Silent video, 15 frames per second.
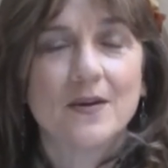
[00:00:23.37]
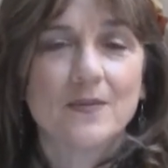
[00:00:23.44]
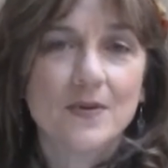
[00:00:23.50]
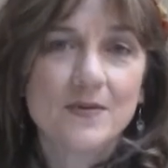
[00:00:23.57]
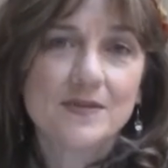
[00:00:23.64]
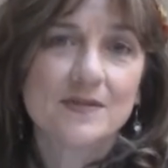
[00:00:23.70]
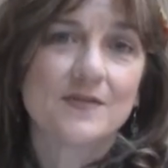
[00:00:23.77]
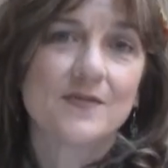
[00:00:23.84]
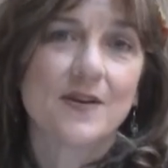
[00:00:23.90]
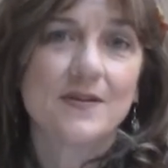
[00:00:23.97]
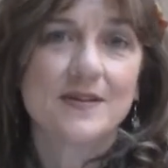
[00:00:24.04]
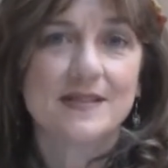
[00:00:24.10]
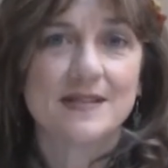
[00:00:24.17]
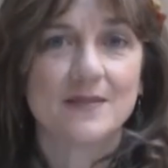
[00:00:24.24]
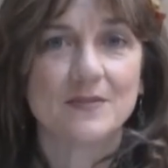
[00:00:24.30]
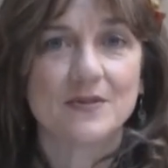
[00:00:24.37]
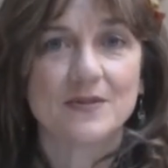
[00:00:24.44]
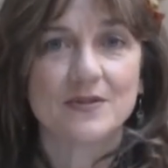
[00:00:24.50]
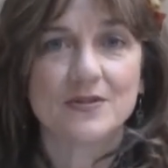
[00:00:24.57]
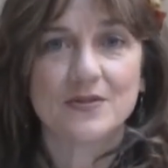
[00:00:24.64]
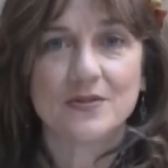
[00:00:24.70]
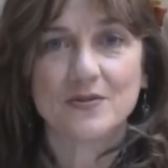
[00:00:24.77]
Rose is very
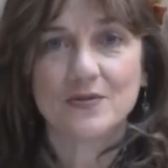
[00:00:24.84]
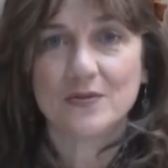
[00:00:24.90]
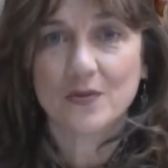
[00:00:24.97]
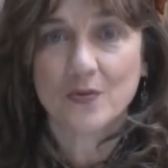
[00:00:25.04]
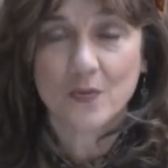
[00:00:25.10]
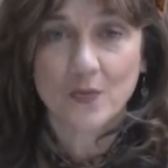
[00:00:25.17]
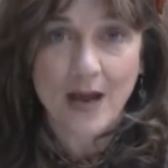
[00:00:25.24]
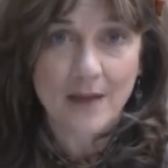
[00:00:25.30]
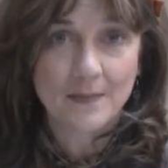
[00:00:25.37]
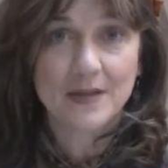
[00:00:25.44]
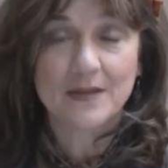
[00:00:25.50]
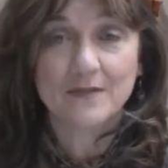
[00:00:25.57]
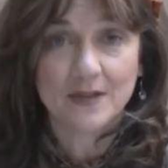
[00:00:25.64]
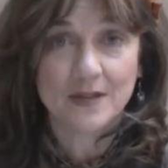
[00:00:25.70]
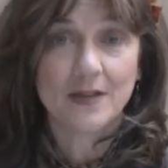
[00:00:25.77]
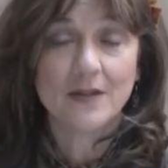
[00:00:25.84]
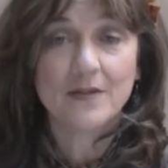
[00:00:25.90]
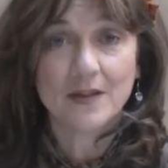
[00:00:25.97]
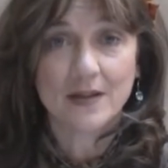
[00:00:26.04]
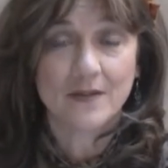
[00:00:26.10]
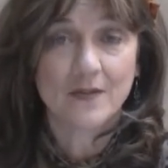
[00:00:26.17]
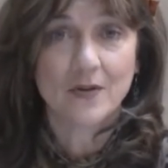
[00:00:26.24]
similar to the wrapping video
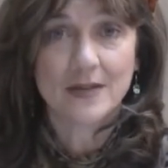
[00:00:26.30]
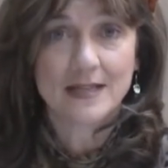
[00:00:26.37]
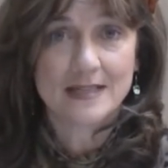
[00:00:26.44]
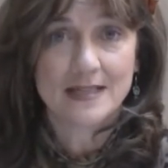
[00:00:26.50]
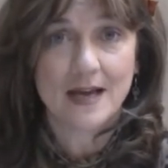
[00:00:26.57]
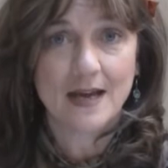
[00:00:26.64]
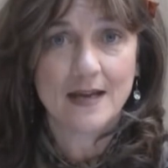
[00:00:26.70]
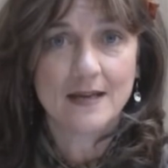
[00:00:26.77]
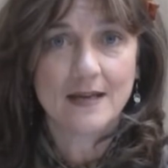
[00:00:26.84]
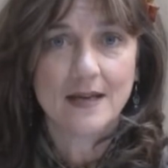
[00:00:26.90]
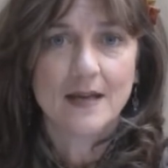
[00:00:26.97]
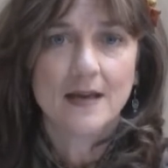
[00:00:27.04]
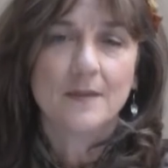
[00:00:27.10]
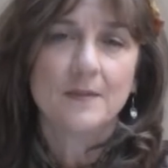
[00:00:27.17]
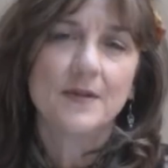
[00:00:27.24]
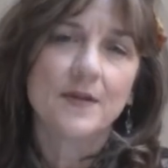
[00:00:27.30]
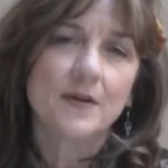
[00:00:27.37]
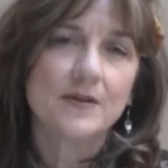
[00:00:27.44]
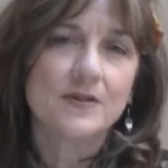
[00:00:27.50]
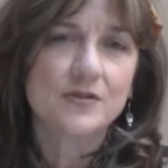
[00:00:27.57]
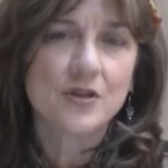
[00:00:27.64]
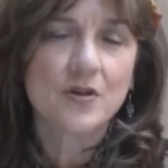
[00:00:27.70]
that I've already done, but there
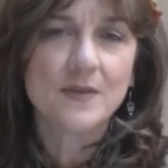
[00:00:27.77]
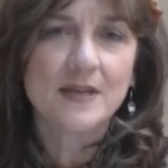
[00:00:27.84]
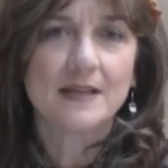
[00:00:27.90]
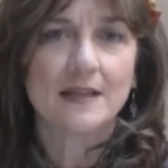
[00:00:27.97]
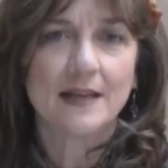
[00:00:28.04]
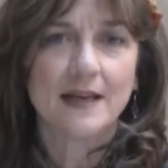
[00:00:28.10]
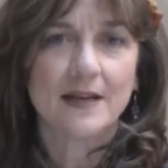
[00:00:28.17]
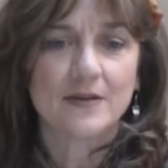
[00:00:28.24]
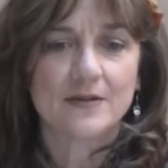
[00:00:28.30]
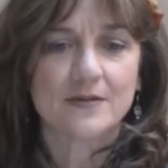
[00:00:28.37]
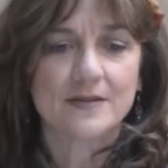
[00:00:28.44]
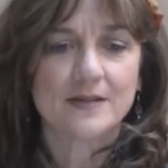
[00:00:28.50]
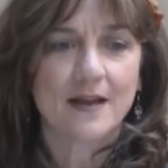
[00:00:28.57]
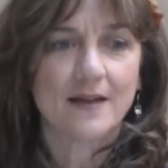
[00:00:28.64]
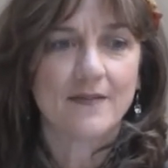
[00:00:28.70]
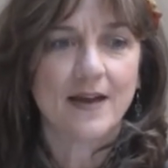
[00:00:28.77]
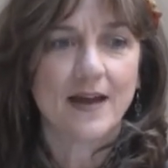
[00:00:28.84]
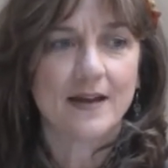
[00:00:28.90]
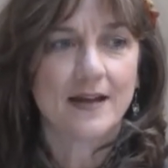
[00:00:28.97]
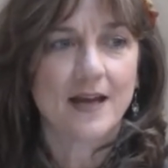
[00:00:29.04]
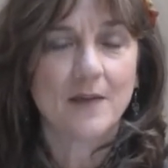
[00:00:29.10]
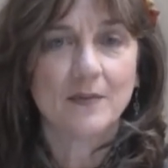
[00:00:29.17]
are so many layers. I've
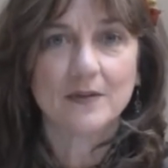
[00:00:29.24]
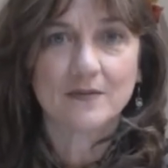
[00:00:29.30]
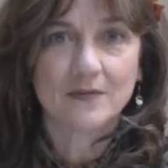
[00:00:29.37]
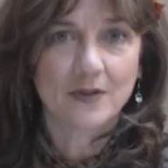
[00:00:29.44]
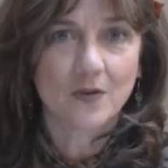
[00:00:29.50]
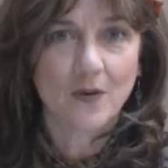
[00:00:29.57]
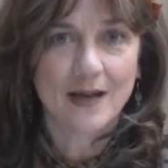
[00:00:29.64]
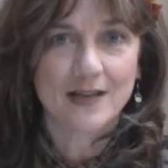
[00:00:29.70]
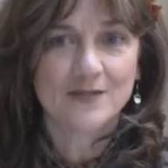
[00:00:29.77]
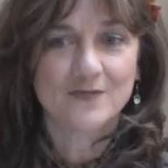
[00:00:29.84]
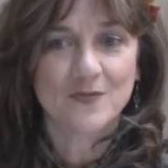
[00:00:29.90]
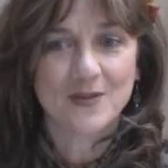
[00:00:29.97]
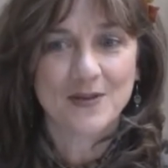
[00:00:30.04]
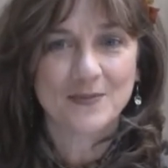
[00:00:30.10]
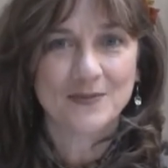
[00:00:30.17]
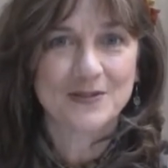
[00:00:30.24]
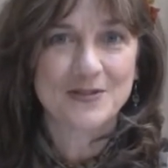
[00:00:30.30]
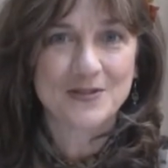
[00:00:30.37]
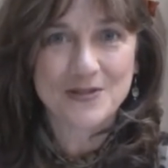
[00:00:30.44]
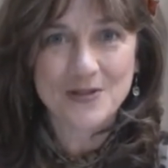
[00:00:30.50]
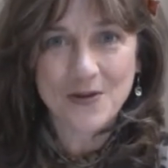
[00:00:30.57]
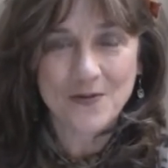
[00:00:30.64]
had a couple of requests for people to
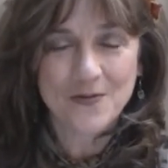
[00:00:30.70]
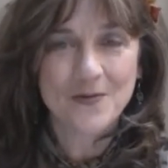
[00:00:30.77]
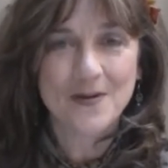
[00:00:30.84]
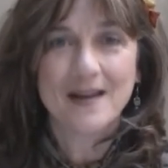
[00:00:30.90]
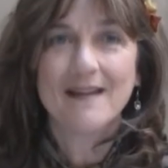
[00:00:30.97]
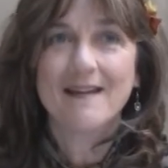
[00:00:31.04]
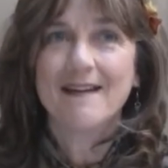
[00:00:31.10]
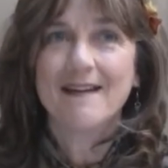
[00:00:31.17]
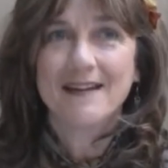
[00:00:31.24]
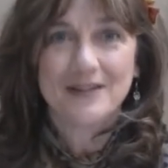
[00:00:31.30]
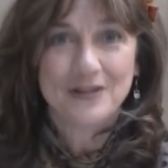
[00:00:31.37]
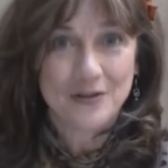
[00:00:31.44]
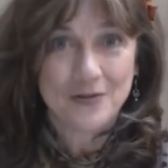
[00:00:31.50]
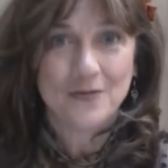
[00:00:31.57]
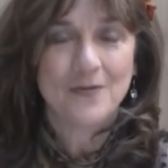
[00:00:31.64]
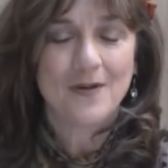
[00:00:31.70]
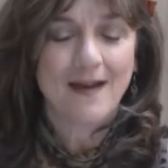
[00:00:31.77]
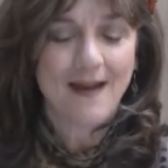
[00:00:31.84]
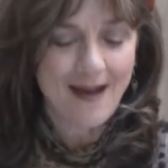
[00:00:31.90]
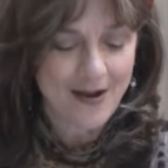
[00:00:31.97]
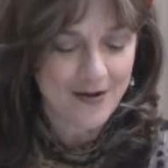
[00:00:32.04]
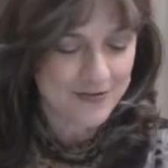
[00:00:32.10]
show you
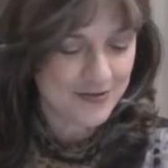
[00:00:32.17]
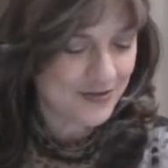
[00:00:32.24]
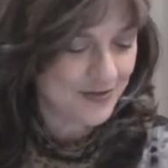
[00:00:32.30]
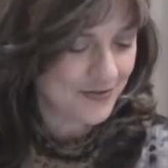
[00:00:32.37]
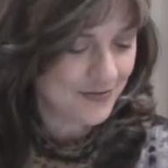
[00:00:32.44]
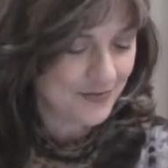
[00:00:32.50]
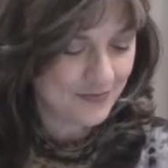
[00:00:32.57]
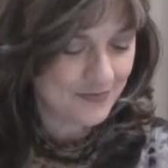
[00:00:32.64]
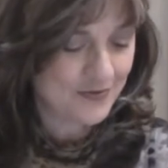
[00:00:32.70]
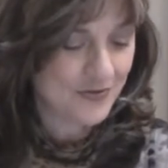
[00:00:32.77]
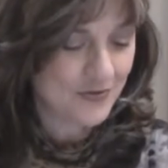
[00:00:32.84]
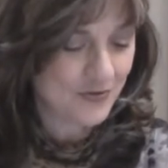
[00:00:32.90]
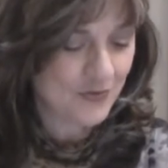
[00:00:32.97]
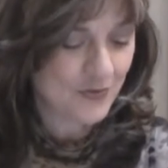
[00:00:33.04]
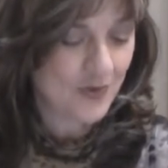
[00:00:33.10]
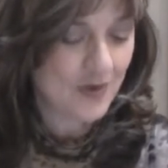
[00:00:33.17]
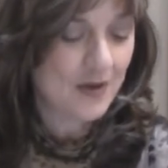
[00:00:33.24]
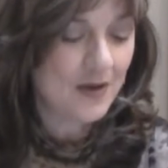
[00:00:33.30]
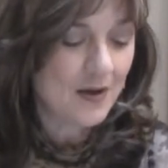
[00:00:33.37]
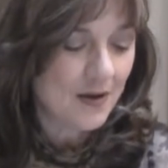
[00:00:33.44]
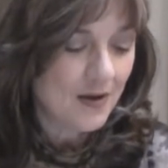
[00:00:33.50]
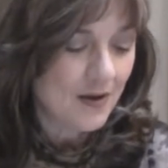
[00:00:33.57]
how to do
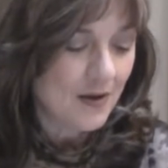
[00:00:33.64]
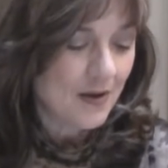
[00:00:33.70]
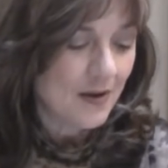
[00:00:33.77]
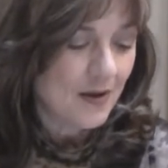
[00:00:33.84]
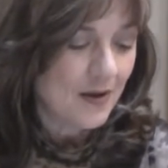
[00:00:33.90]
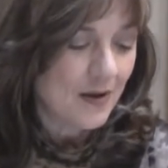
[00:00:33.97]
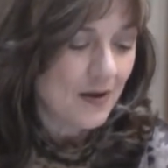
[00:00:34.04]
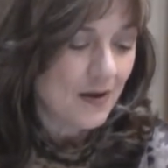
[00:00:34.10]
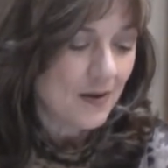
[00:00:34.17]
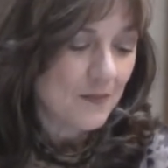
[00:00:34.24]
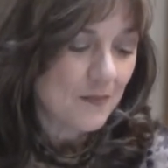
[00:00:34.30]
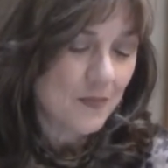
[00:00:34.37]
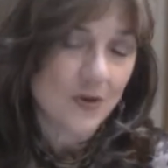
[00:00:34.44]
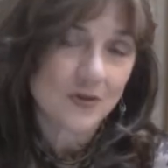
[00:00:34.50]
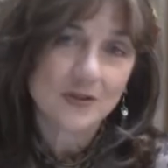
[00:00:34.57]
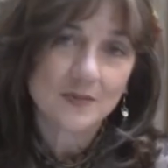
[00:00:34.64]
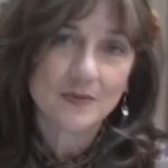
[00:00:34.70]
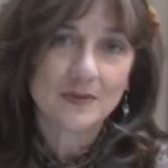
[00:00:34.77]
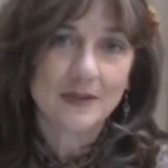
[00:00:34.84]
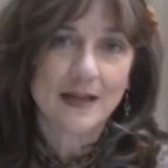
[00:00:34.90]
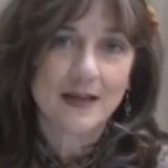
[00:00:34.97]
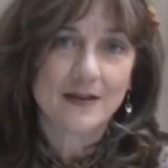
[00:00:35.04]

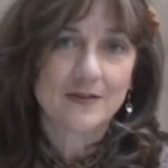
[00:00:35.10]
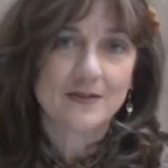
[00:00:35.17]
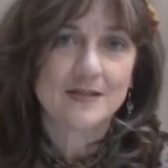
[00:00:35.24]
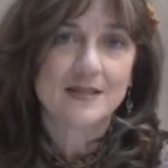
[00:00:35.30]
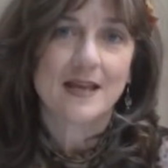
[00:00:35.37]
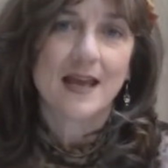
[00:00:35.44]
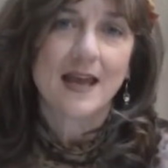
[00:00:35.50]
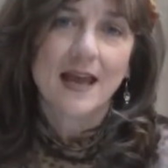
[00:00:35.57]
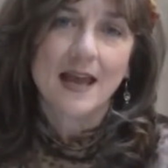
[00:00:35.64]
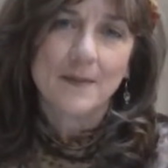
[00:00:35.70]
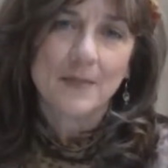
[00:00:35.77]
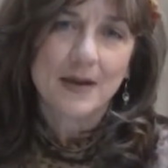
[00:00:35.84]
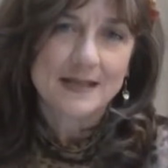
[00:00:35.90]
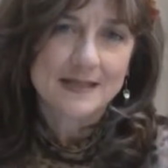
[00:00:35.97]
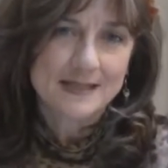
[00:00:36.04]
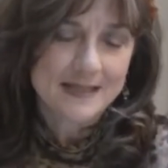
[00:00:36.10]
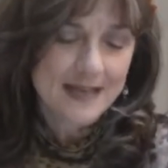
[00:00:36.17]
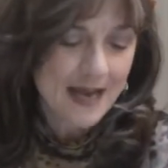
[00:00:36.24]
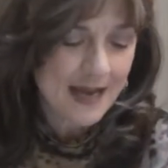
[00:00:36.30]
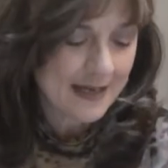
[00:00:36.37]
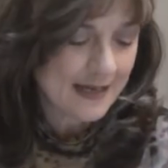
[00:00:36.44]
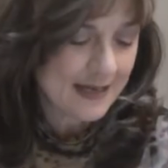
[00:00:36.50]
multiple layers by
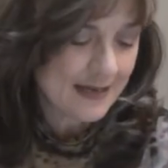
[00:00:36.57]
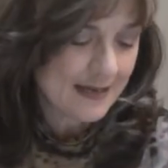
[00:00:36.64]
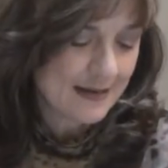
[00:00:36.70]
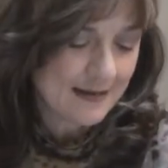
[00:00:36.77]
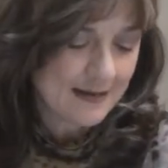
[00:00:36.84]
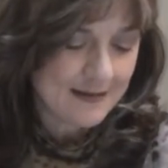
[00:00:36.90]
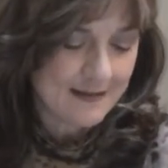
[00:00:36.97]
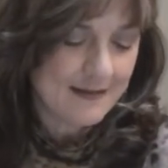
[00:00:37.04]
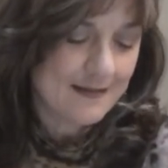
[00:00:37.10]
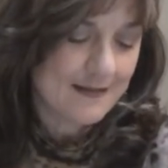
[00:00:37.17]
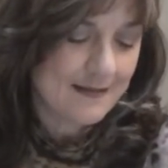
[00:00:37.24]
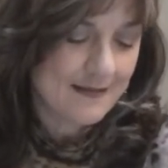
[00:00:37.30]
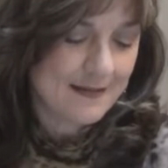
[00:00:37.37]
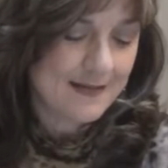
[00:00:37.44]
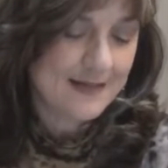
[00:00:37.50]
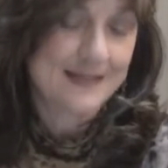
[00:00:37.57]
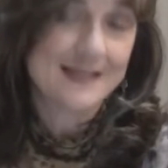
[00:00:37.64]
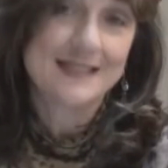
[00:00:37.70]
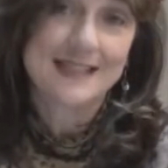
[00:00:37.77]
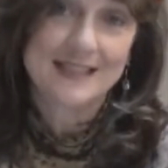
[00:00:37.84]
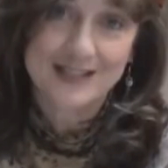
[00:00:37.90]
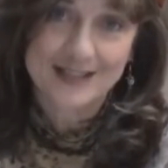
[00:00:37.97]
stacking the
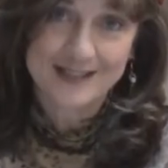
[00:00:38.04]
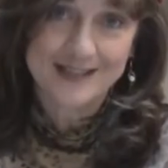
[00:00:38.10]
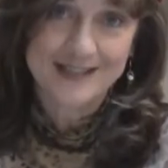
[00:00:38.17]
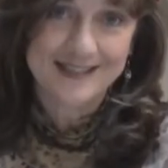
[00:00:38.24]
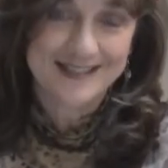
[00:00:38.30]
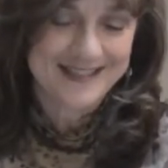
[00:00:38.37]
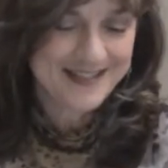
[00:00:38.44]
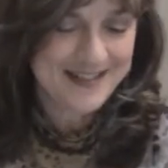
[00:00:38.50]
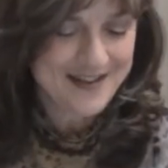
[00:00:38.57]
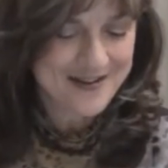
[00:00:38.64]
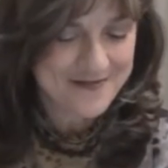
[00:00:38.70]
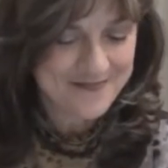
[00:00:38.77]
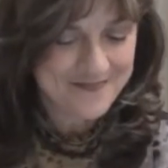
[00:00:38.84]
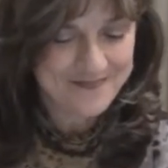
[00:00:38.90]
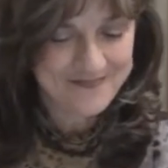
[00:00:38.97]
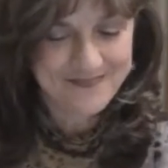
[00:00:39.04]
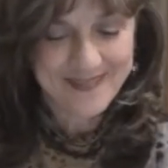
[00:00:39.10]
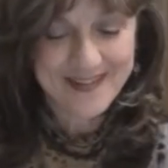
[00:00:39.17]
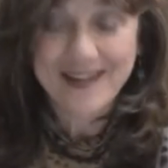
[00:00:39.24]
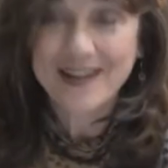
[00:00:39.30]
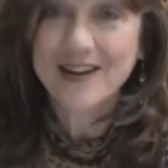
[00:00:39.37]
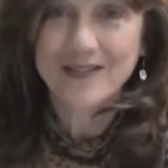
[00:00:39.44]
stitches. So
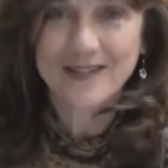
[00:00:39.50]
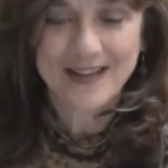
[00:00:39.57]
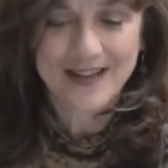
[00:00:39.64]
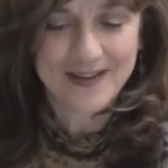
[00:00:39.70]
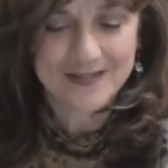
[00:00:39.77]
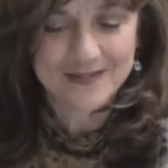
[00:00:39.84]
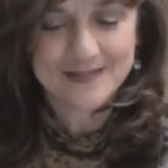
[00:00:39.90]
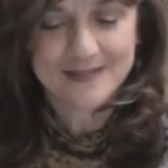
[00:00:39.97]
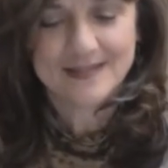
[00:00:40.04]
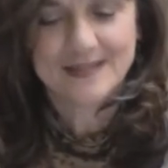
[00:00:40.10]
here we go.